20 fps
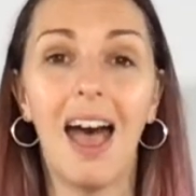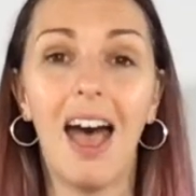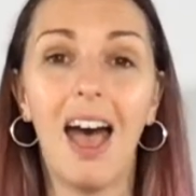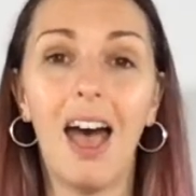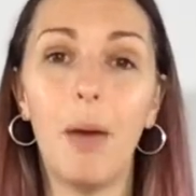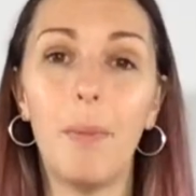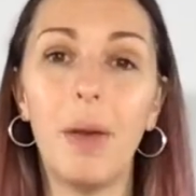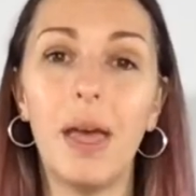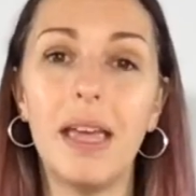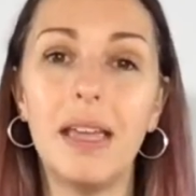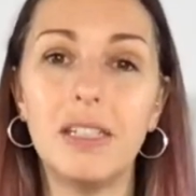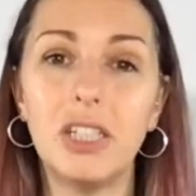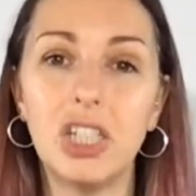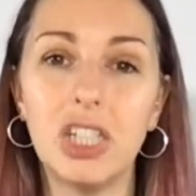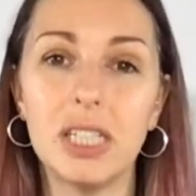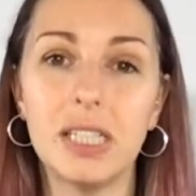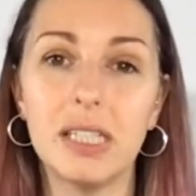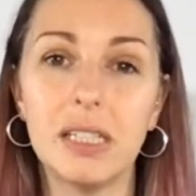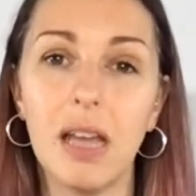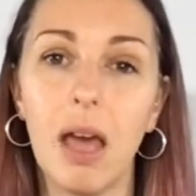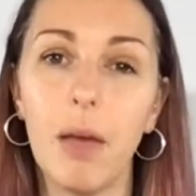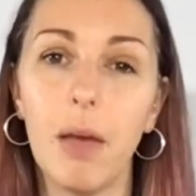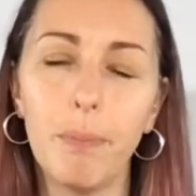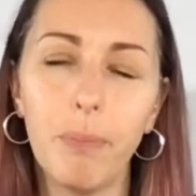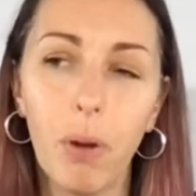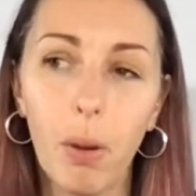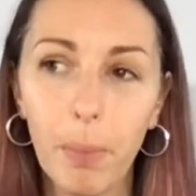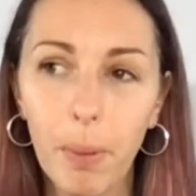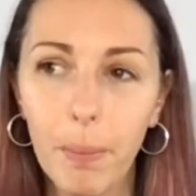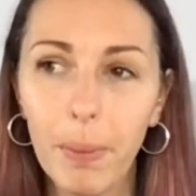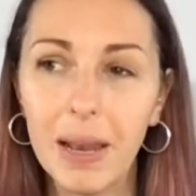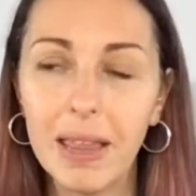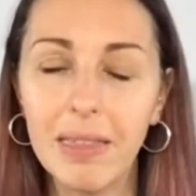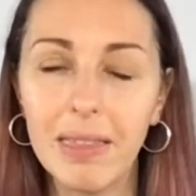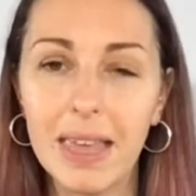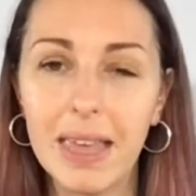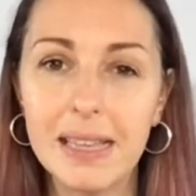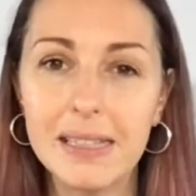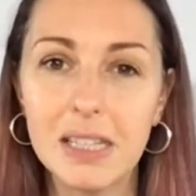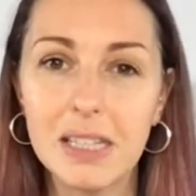Um, just probably
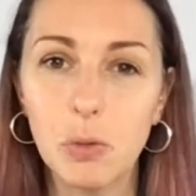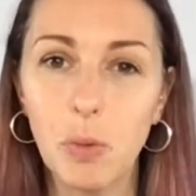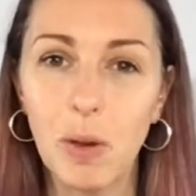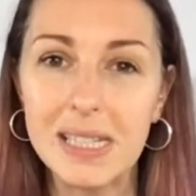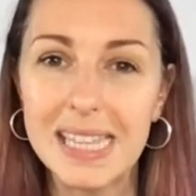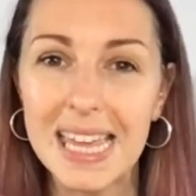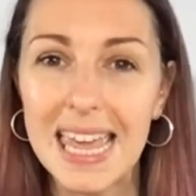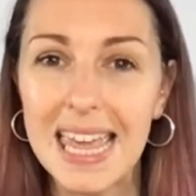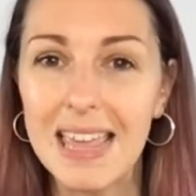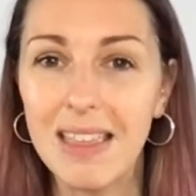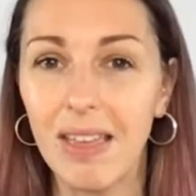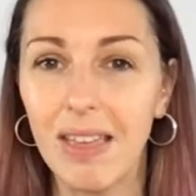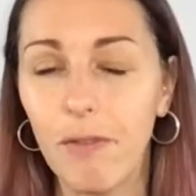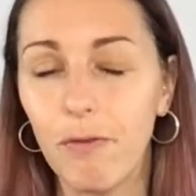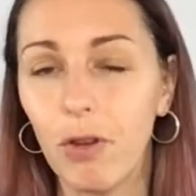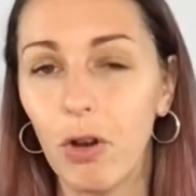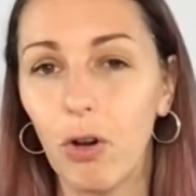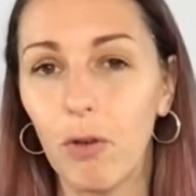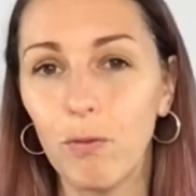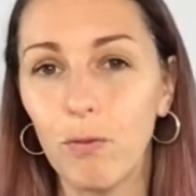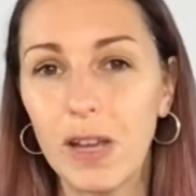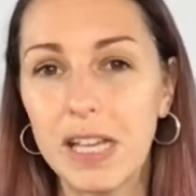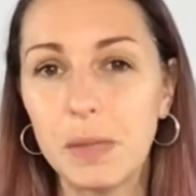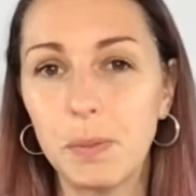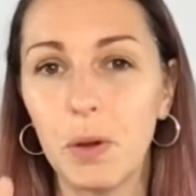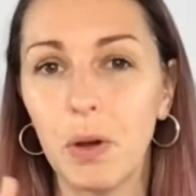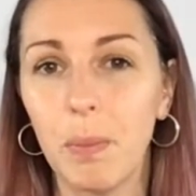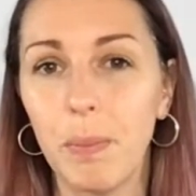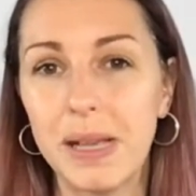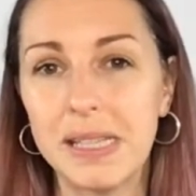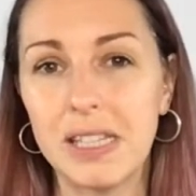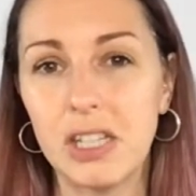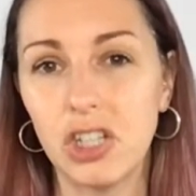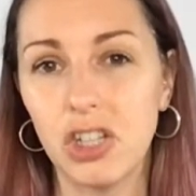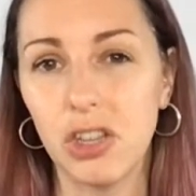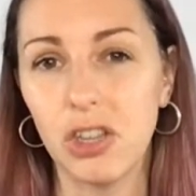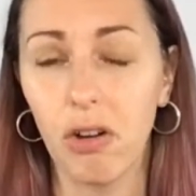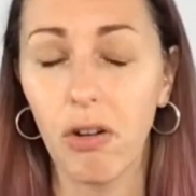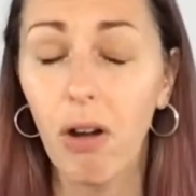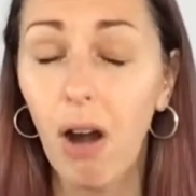the easiest way is either if you're on Facebook,
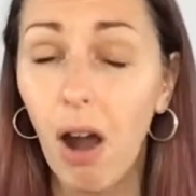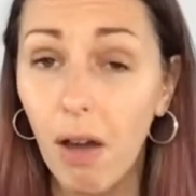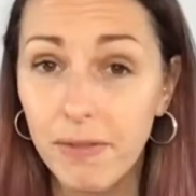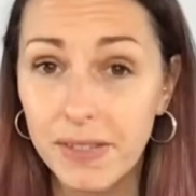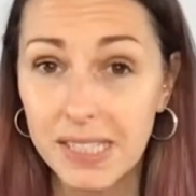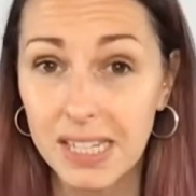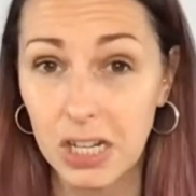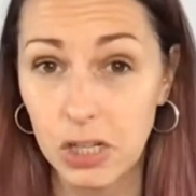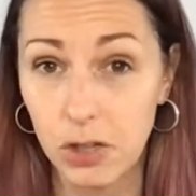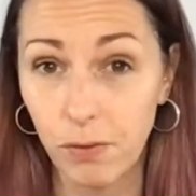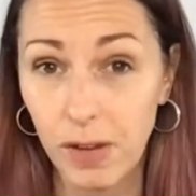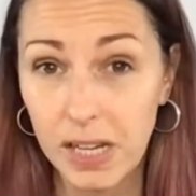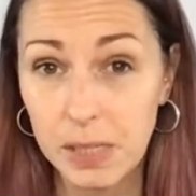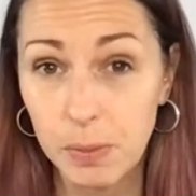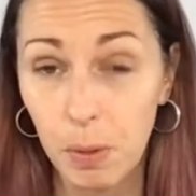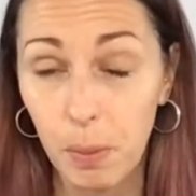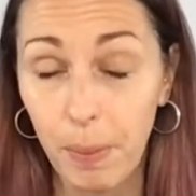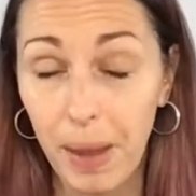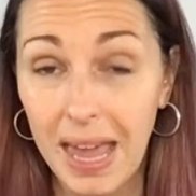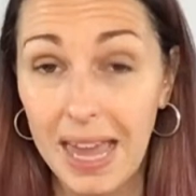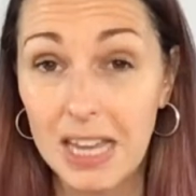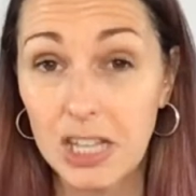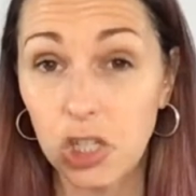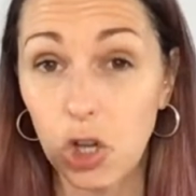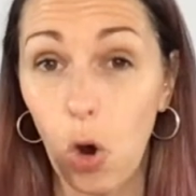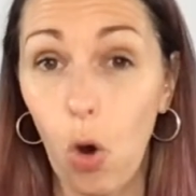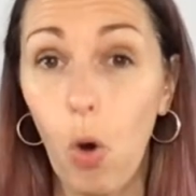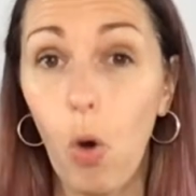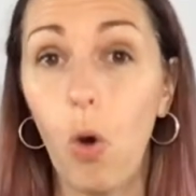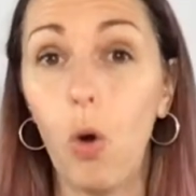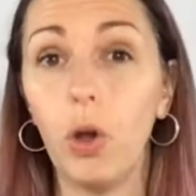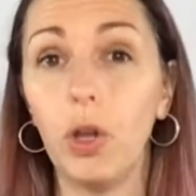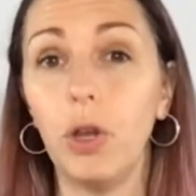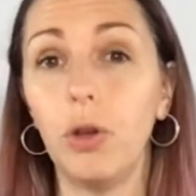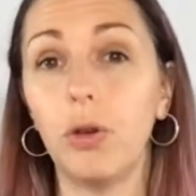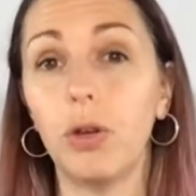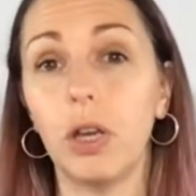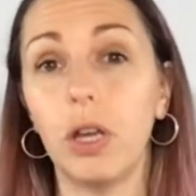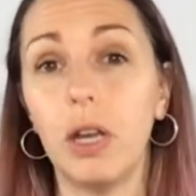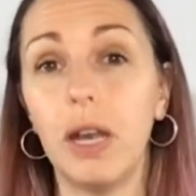message the Craft Stash Facebook page, or
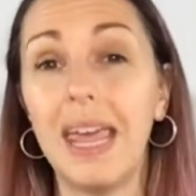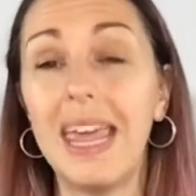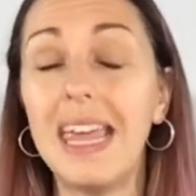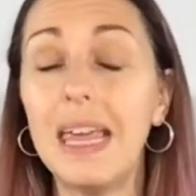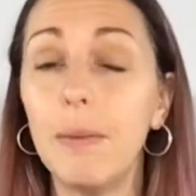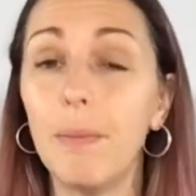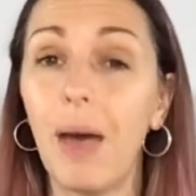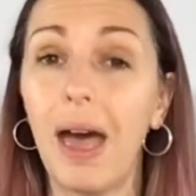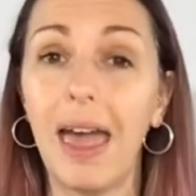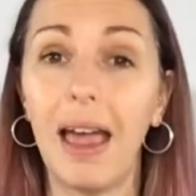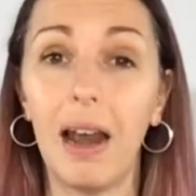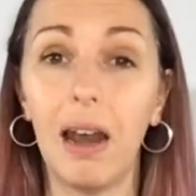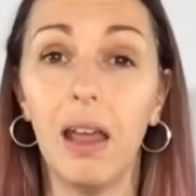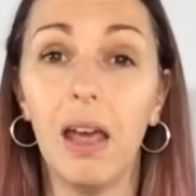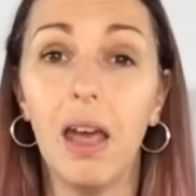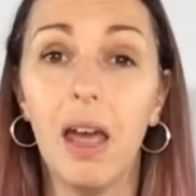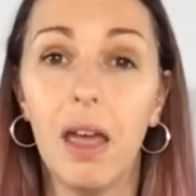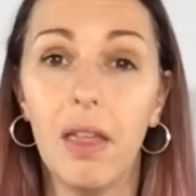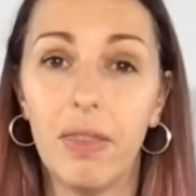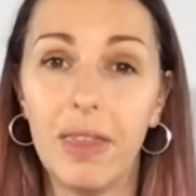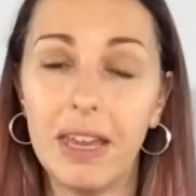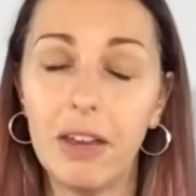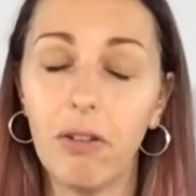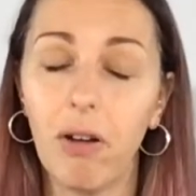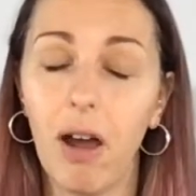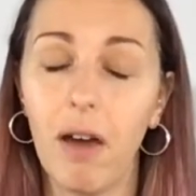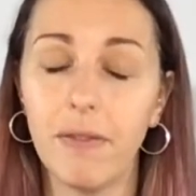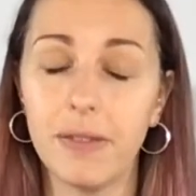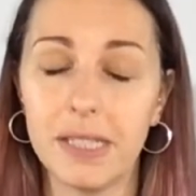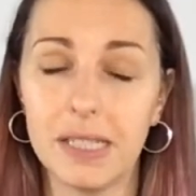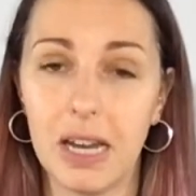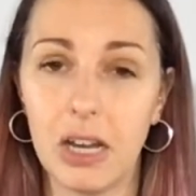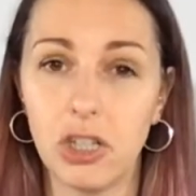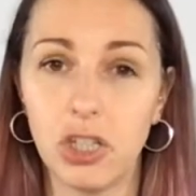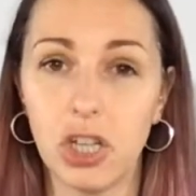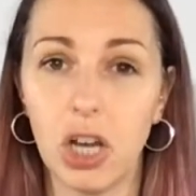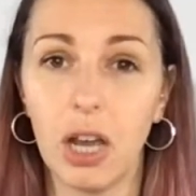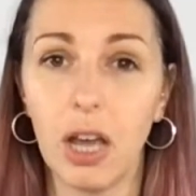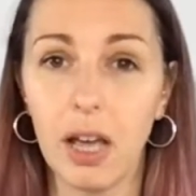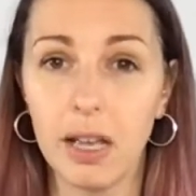you can email the Craft
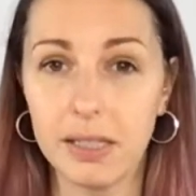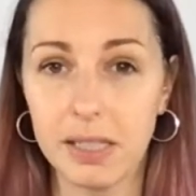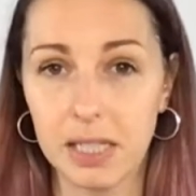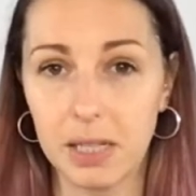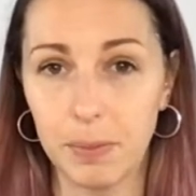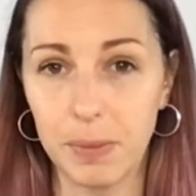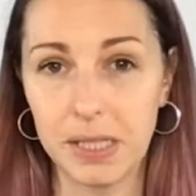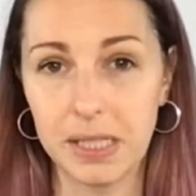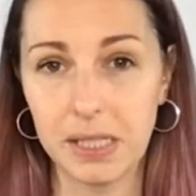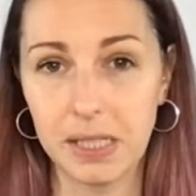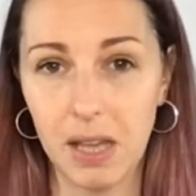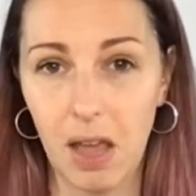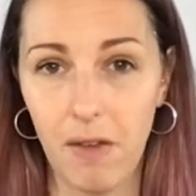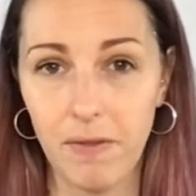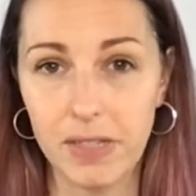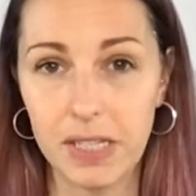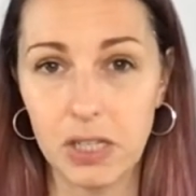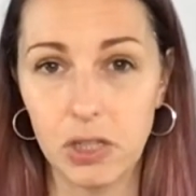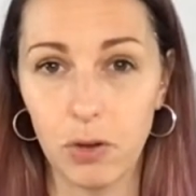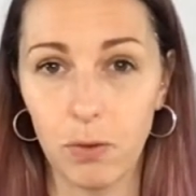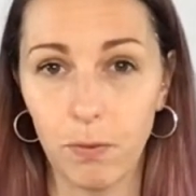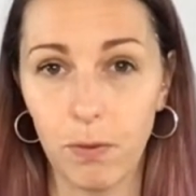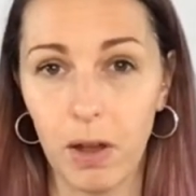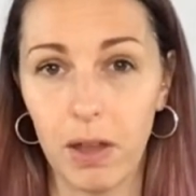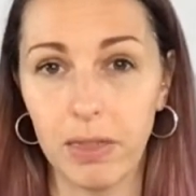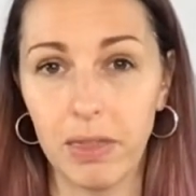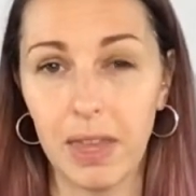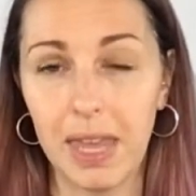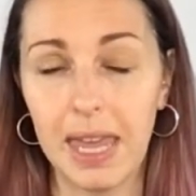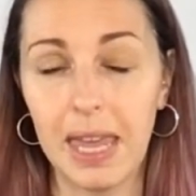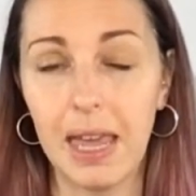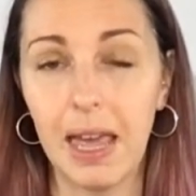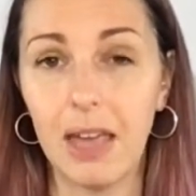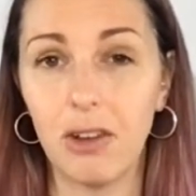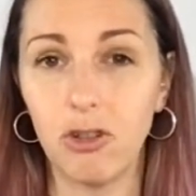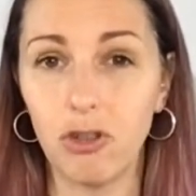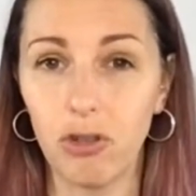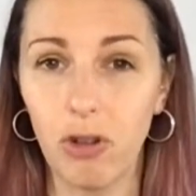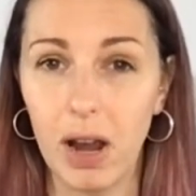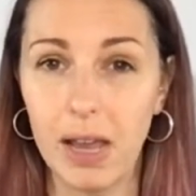Stash customer services. You'll find the
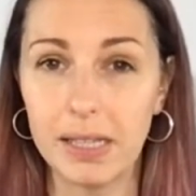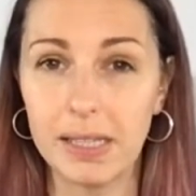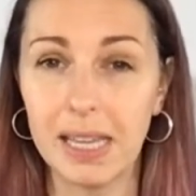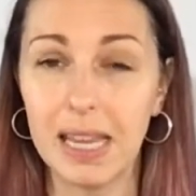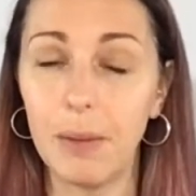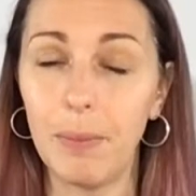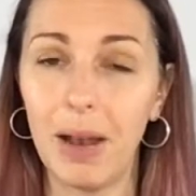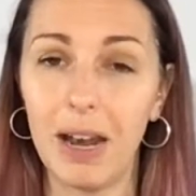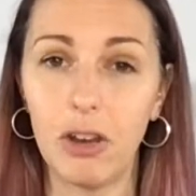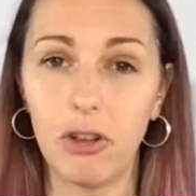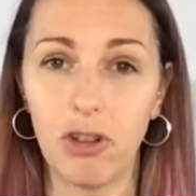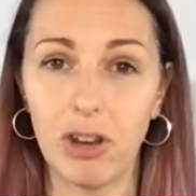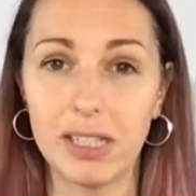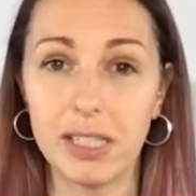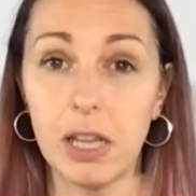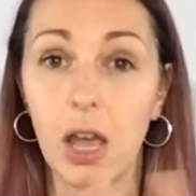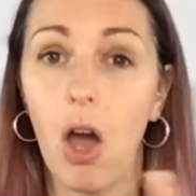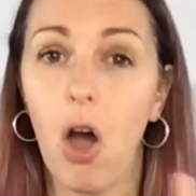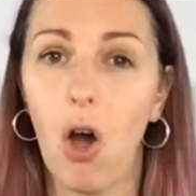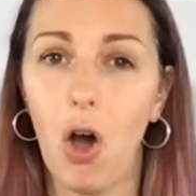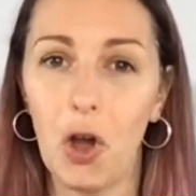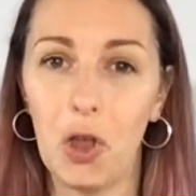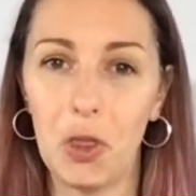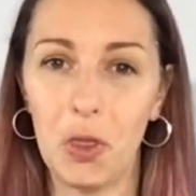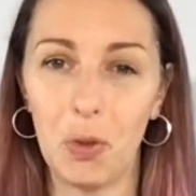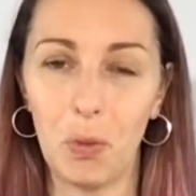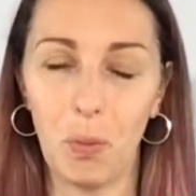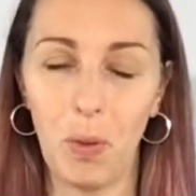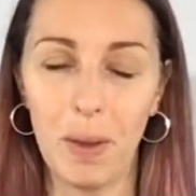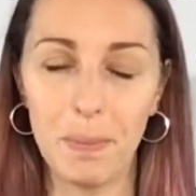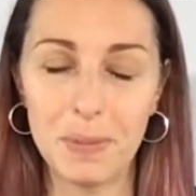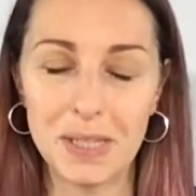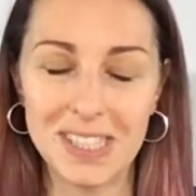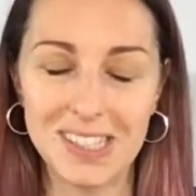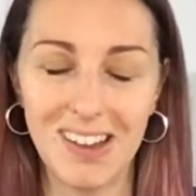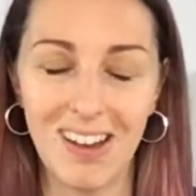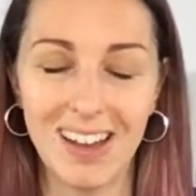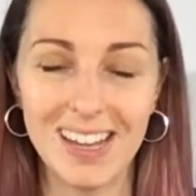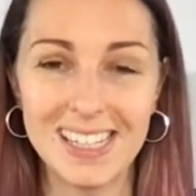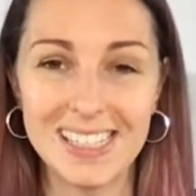address, email address on the
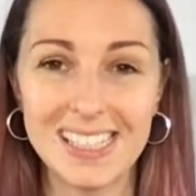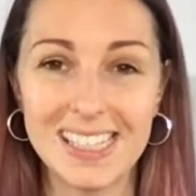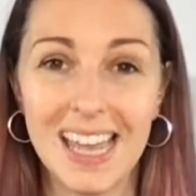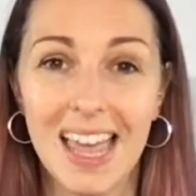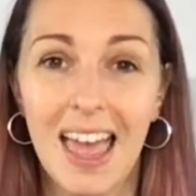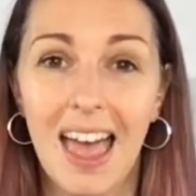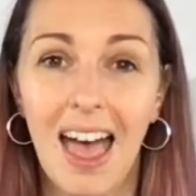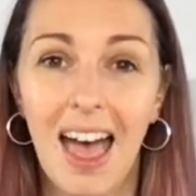website.